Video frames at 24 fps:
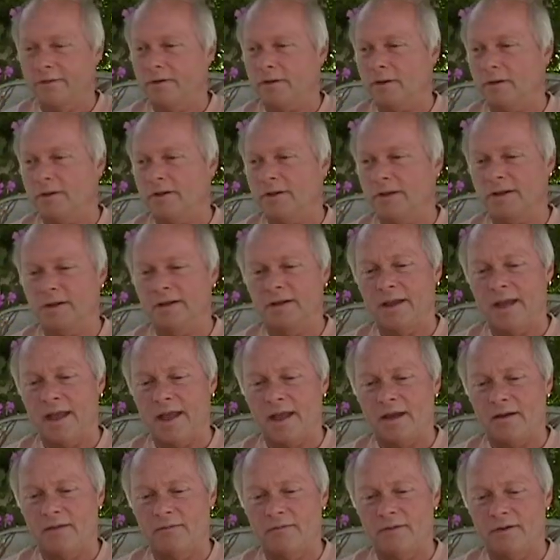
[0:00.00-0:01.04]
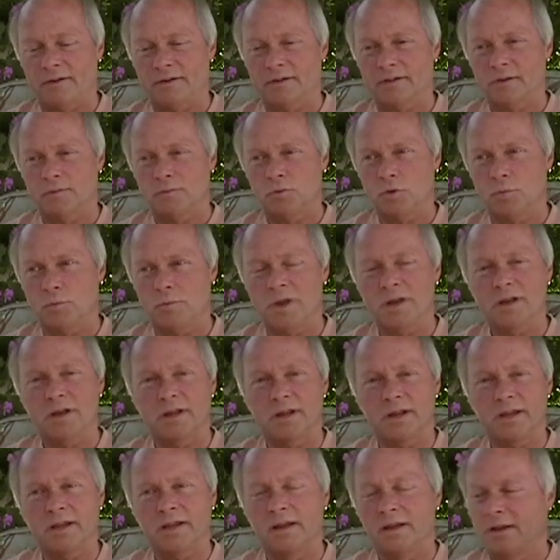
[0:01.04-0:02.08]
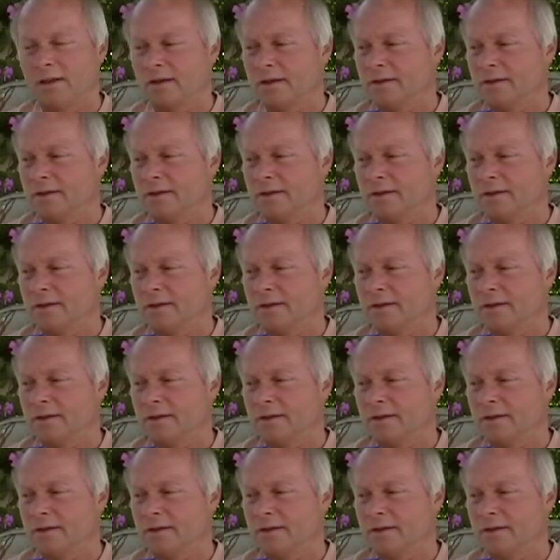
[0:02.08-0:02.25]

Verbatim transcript: They'll need to have uh, some humidity.